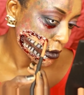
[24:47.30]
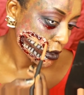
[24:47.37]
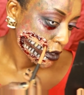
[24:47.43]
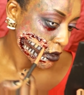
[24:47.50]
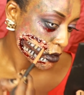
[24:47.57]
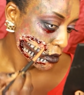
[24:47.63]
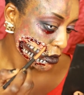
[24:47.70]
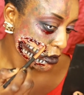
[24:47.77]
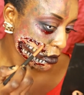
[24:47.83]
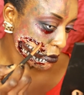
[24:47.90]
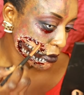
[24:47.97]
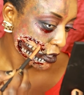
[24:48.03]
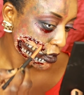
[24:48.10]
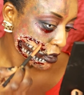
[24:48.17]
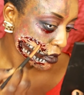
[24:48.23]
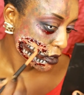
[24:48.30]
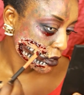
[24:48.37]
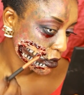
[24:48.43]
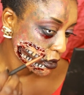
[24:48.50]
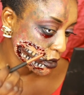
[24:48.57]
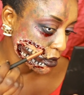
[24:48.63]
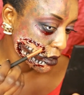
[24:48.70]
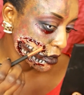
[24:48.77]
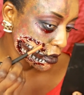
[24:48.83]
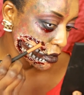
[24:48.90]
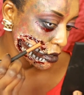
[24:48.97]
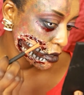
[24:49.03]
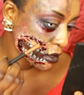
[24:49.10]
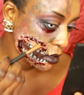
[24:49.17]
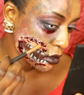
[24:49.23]
So don't panic.
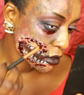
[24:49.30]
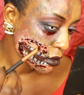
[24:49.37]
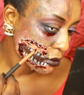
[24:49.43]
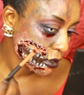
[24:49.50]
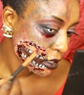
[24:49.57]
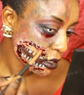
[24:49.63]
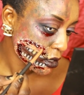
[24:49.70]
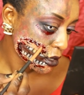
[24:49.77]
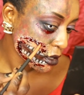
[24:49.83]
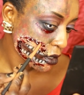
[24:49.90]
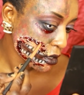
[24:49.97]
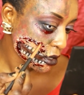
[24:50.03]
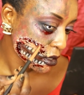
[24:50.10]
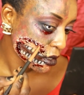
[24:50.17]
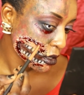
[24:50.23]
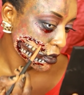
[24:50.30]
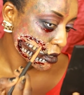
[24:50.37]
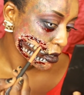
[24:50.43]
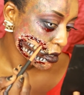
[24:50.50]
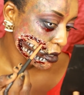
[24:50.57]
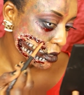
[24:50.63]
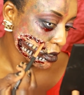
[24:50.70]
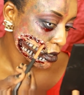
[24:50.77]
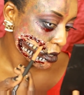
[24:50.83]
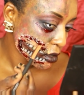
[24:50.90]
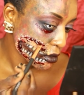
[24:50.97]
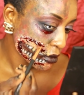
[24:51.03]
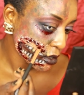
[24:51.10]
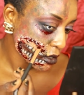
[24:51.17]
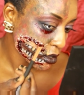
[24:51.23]
Don't panic. As I
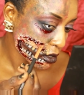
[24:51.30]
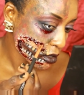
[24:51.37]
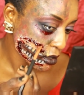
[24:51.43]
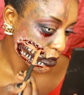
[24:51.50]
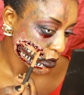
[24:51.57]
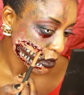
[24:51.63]
always do.